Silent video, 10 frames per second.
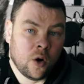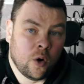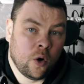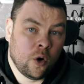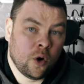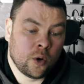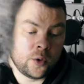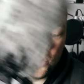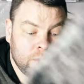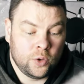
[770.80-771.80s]
or
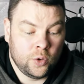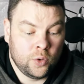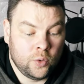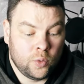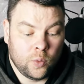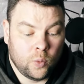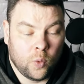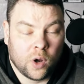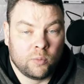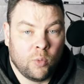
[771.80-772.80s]
you
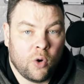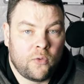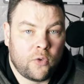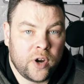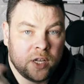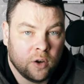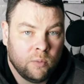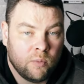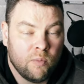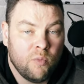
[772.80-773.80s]
want more
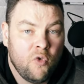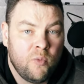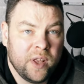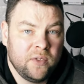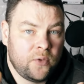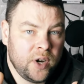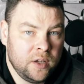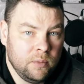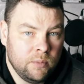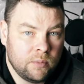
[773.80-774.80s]
freedom, movement
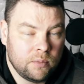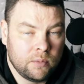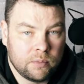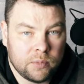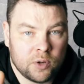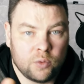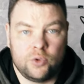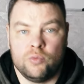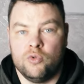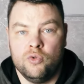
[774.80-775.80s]
freedom, you know,
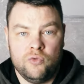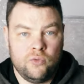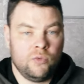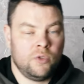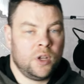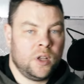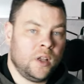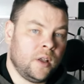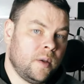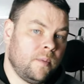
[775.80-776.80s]
to move,
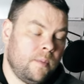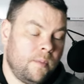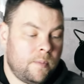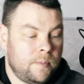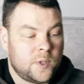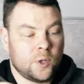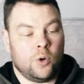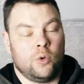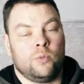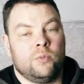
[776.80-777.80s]

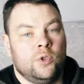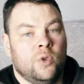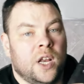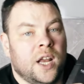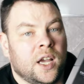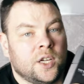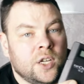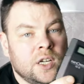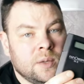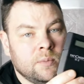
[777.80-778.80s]
so you can
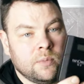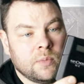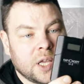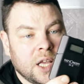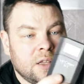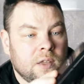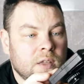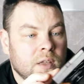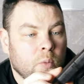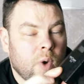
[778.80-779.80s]
actually get
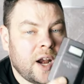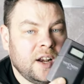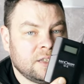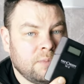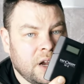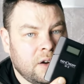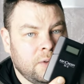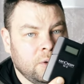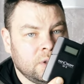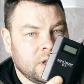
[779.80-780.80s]
the wireless
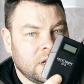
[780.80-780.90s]
microphone.